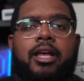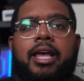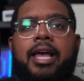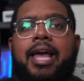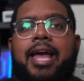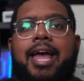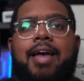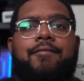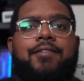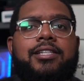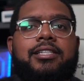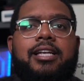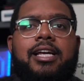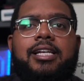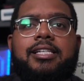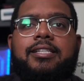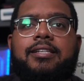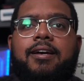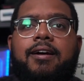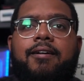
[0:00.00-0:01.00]
If it
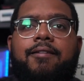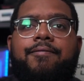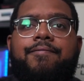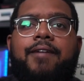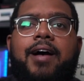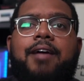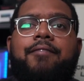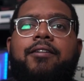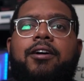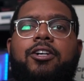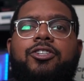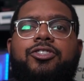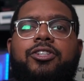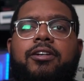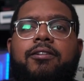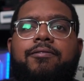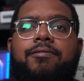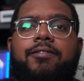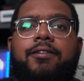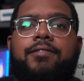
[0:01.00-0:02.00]
says
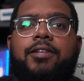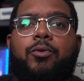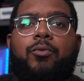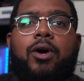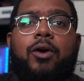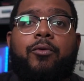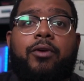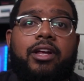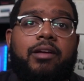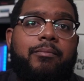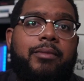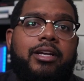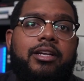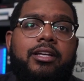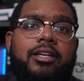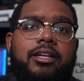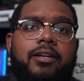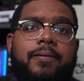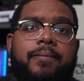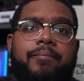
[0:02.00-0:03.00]
550 watt
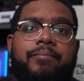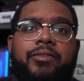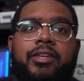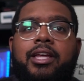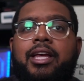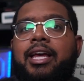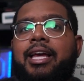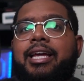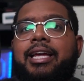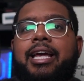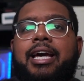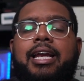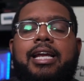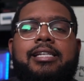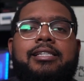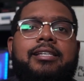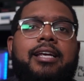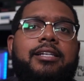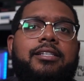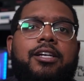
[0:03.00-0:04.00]
recommended, get a
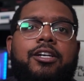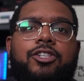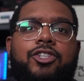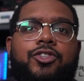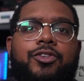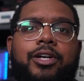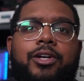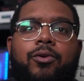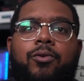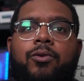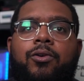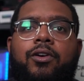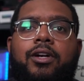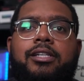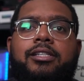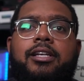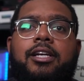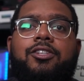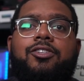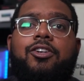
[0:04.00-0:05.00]
600 or a
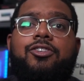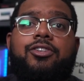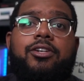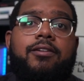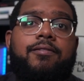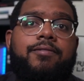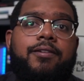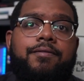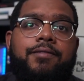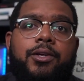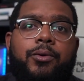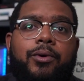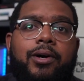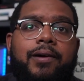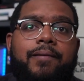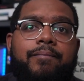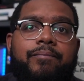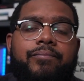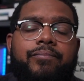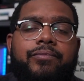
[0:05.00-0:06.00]
650 watt.
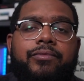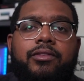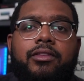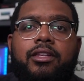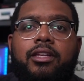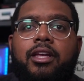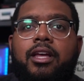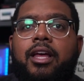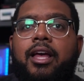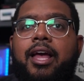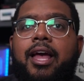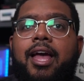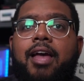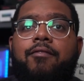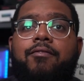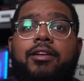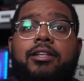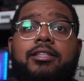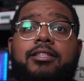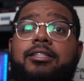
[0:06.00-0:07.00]
If
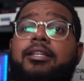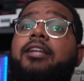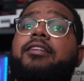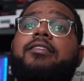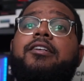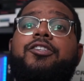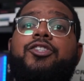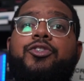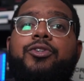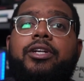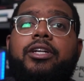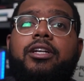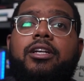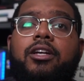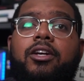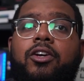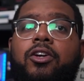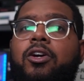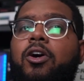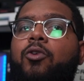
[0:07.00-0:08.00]
it's
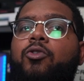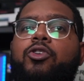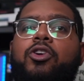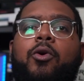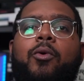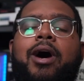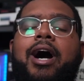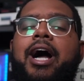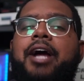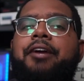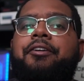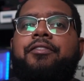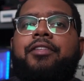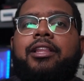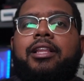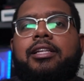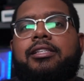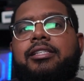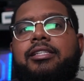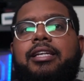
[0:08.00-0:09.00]
600, go no higher than,
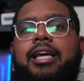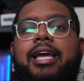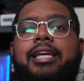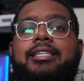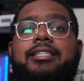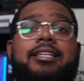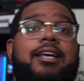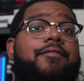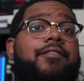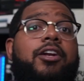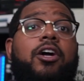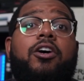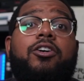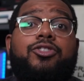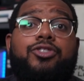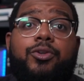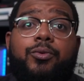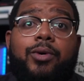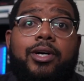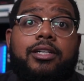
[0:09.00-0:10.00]
let's say,
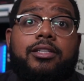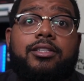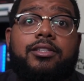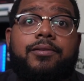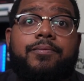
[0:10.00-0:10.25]
700 watts.